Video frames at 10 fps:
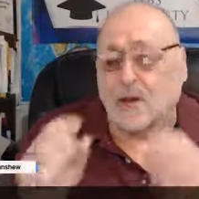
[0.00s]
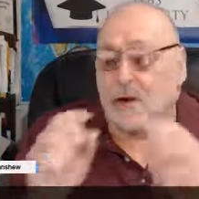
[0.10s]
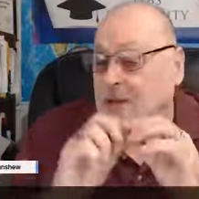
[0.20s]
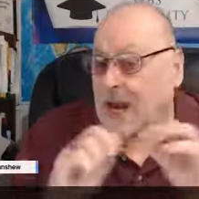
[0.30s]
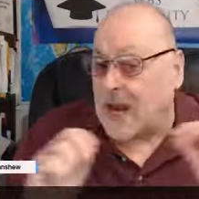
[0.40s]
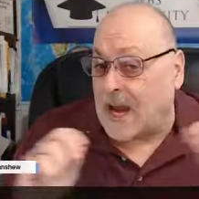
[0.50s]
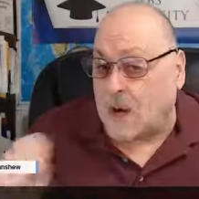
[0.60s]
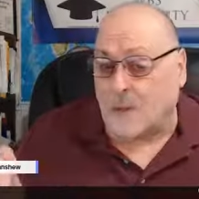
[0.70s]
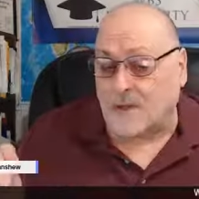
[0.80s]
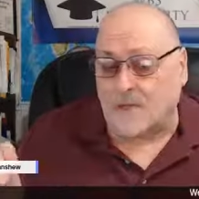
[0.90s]
There's a
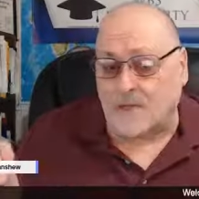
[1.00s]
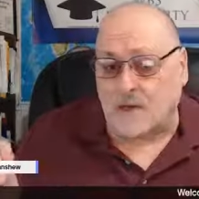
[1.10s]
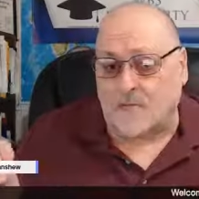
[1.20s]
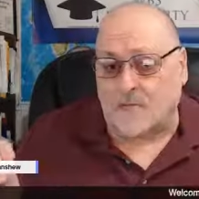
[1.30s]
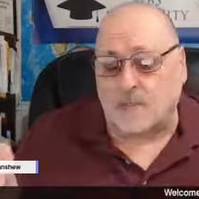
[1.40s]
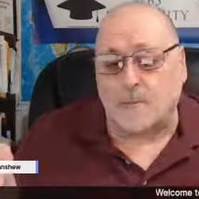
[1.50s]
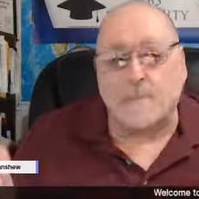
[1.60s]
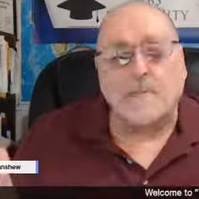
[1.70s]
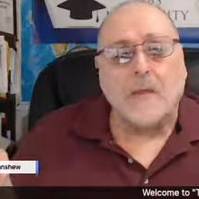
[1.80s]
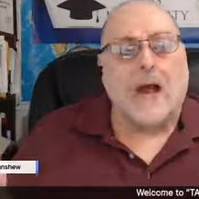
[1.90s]
hair width difference,
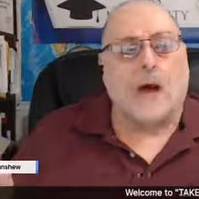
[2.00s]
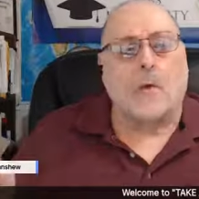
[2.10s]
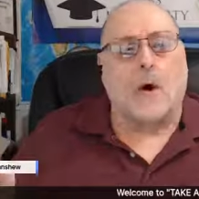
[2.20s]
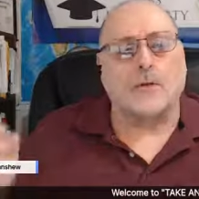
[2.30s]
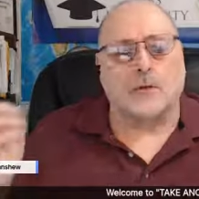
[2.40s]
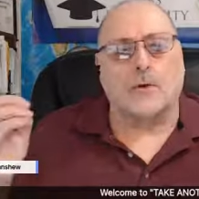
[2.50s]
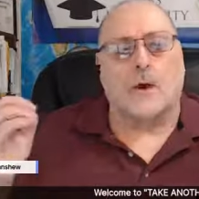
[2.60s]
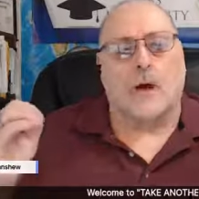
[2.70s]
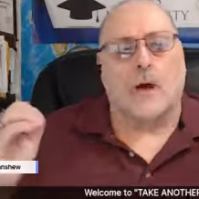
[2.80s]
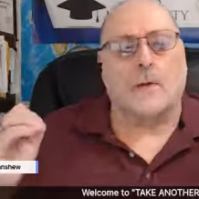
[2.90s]
but I want
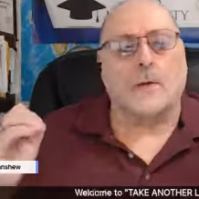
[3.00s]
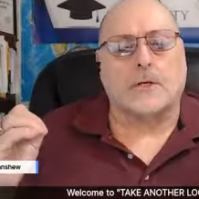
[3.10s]
to uh,